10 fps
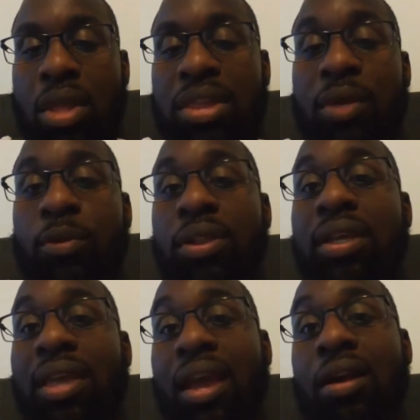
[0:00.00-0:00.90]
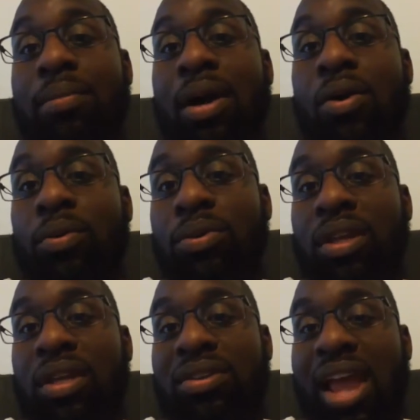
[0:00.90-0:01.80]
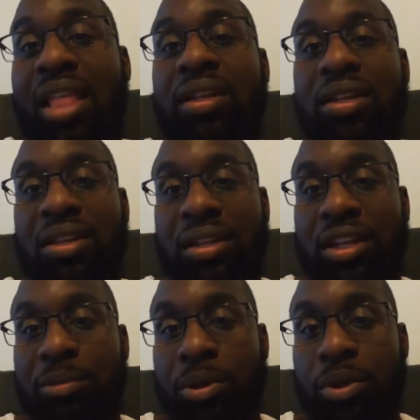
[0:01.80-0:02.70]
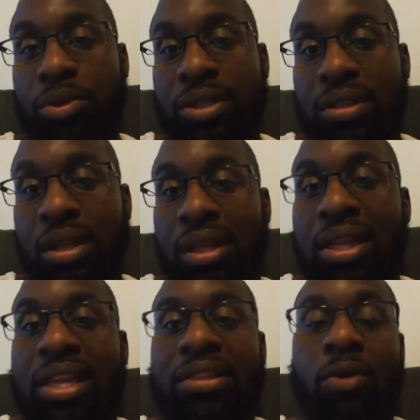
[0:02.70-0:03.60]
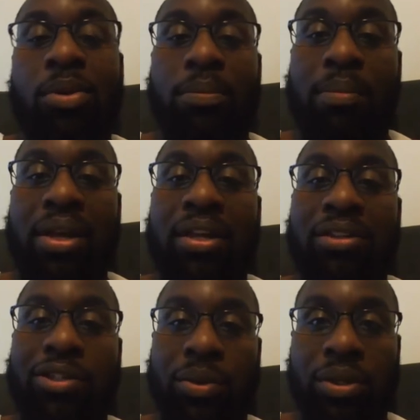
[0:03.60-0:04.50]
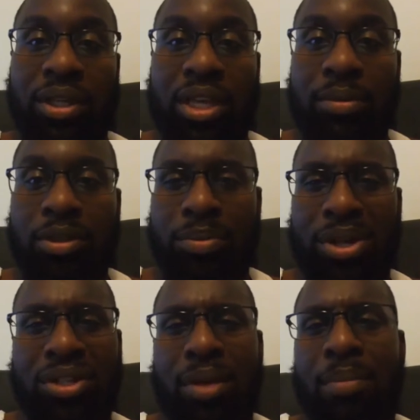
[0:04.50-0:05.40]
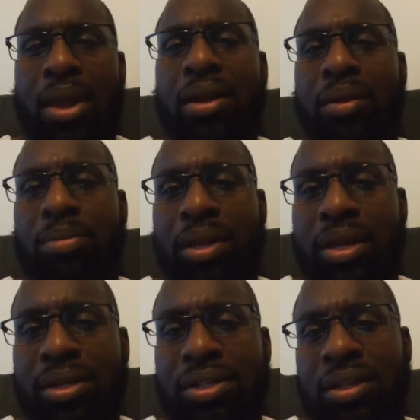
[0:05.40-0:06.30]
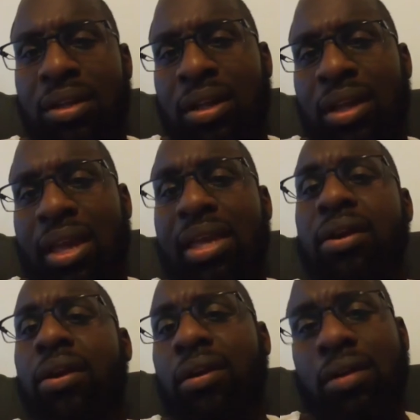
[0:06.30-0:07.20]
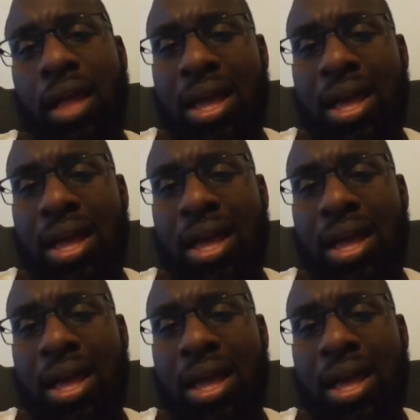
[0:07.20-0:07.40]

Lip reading: they really care about the talent the D League is producing, they'll put money into it to keep, especially American players, here.